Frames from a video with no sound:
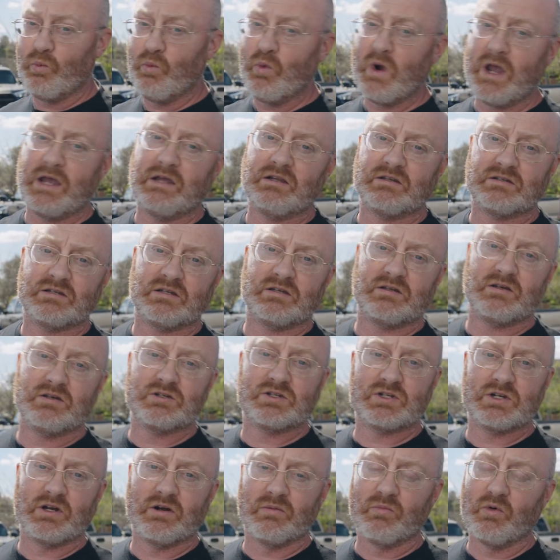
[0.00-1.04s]
wait to
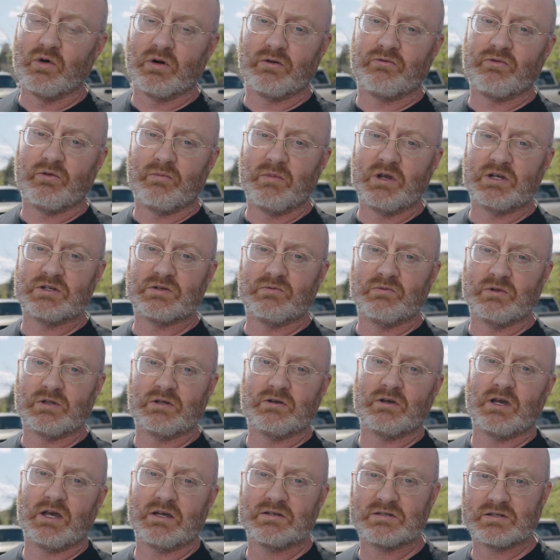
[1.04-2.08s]
share more information with
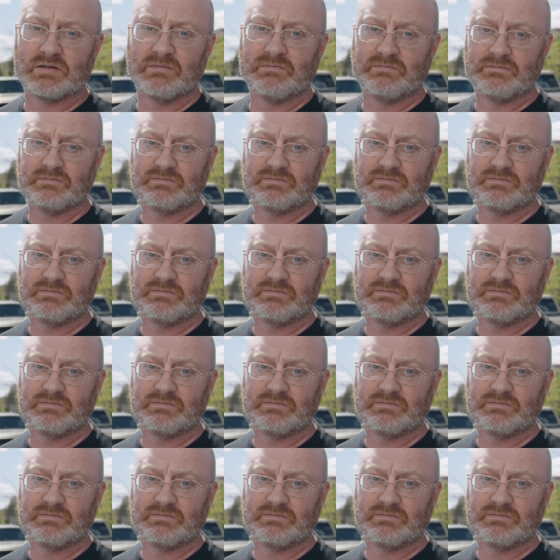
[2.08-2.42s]
you guys.